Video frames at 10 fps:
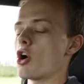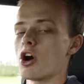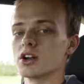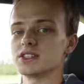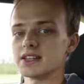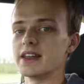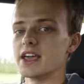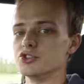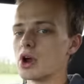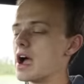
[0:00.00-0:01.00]
hard
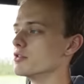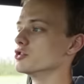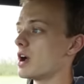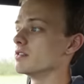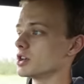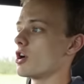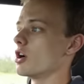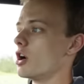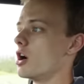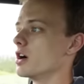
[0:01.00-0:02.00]
Sunday drive, you're driving the
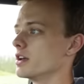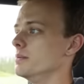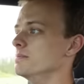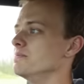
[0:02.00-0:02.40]
car hard,